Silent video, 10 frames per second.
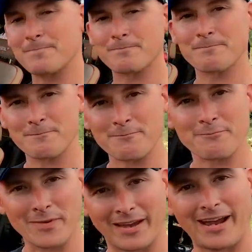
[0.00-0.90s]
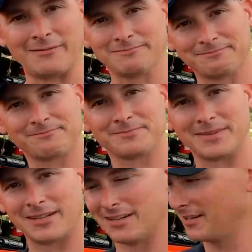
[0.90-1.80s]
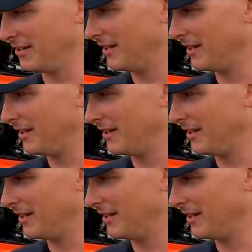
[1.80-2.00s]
So yeah. Freaking cool.